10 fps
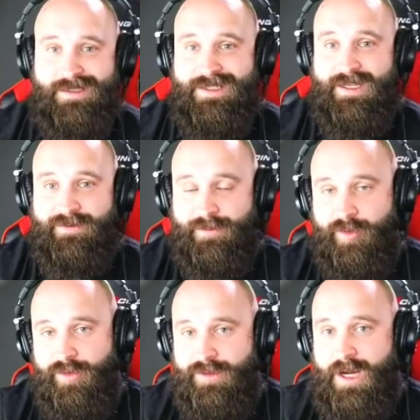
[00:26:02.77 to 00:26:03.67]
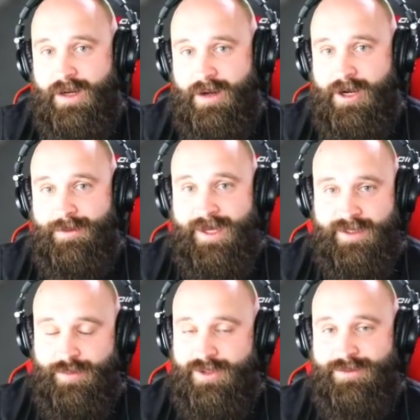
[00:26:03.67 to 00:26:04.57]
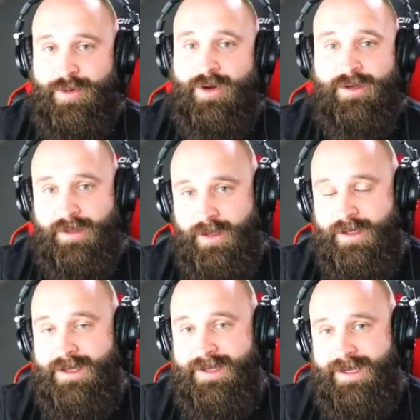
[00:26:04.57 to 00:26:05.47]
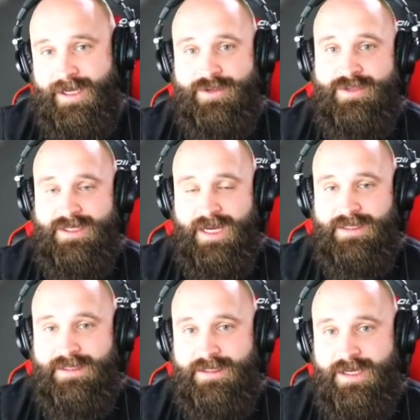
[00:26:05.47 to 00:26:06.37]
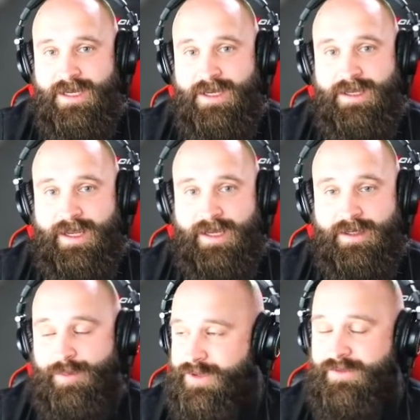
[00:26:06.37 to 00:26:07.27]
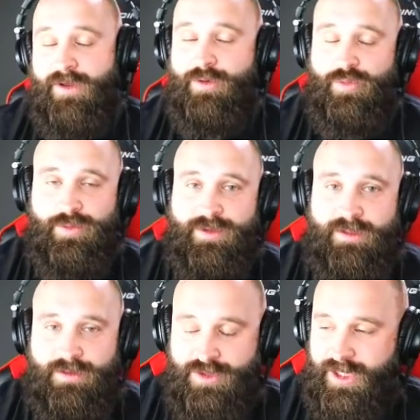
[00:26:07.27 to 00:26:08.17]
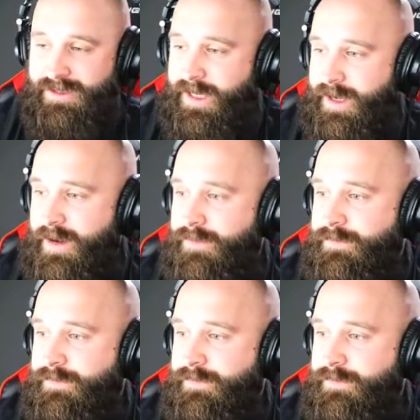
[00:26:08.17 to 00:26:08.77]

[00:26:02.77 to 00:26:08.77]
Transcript: ddfmcrew.com, has a bunch of parking lot exercises and a bunch of other cool things. So check that out.